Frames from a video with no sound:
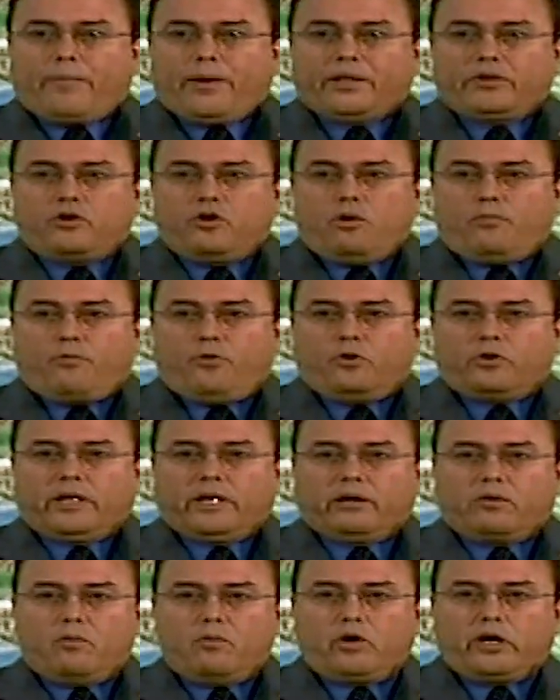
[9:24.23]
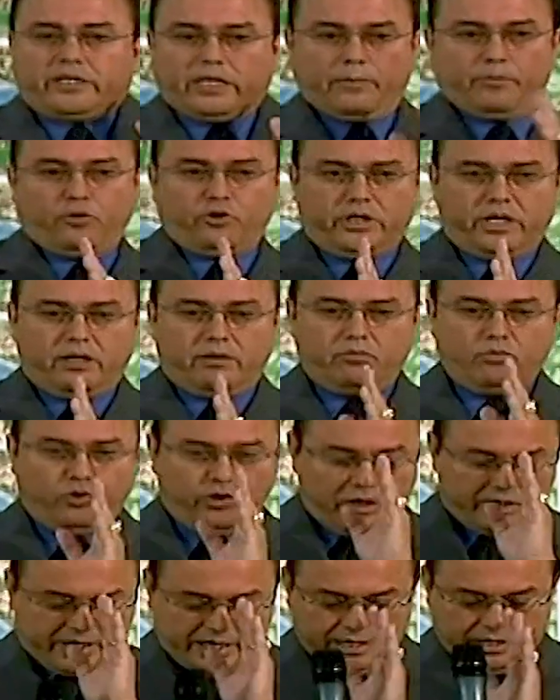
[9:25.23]
about God because it makes you get
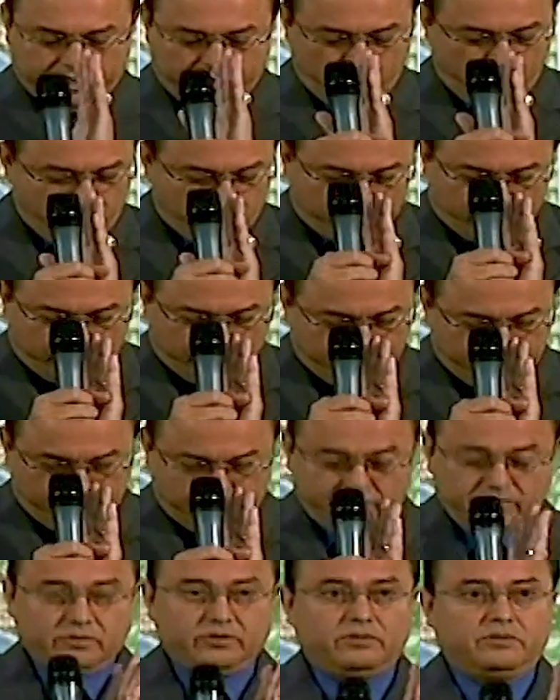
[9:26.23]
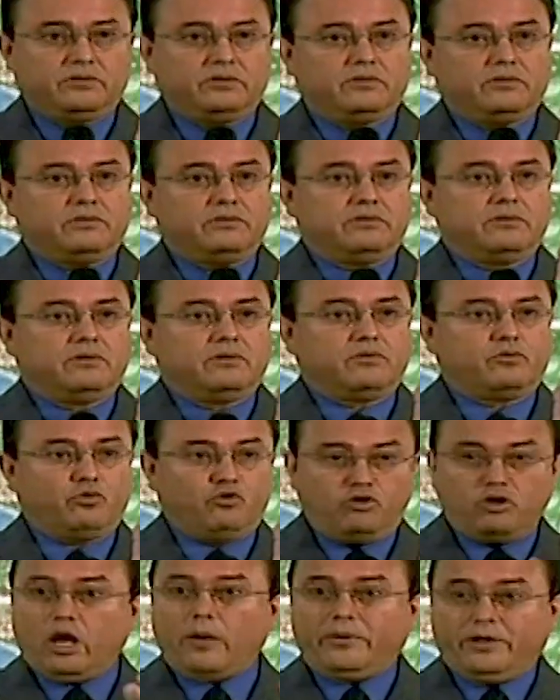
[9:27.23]
too religious.
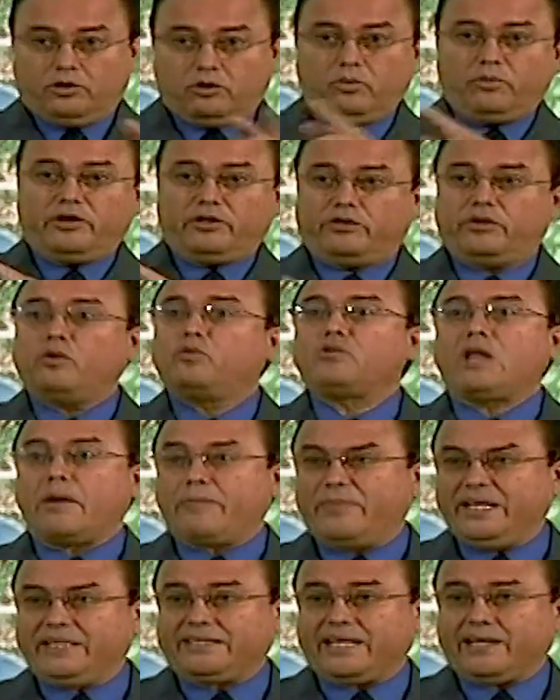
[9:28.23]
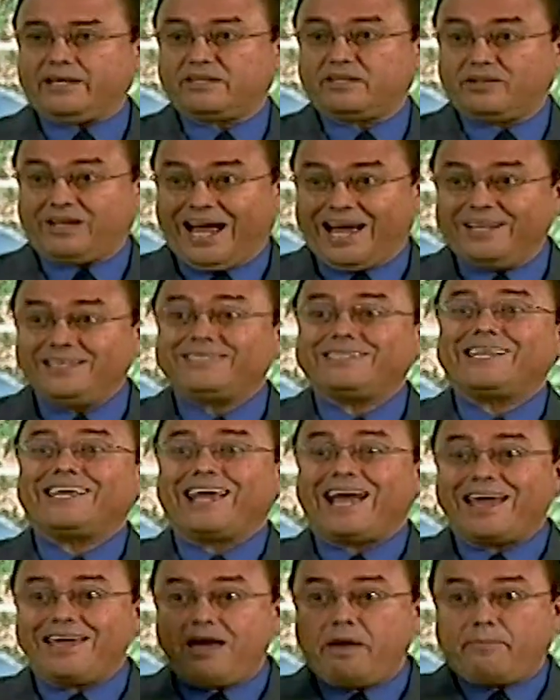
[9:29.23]
Haven't you seen that in the masses?
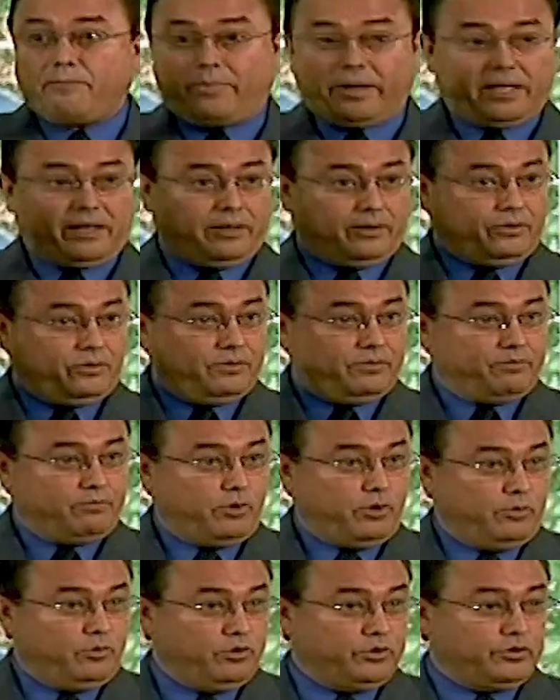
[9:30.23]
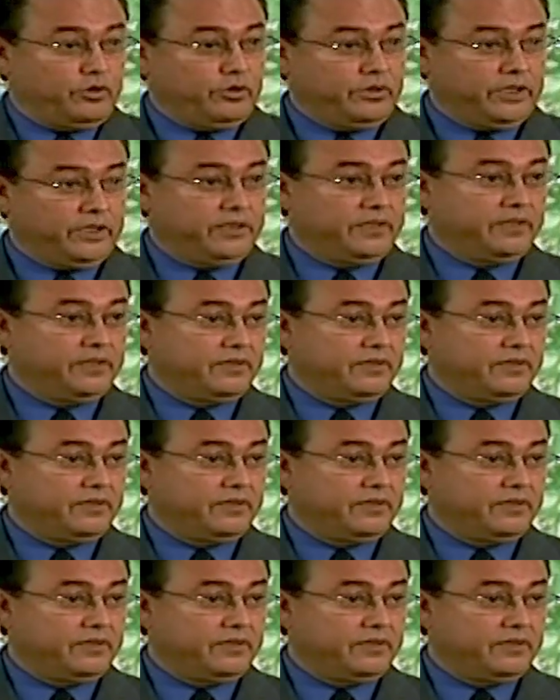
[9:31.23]
There are spirits there, lots of them.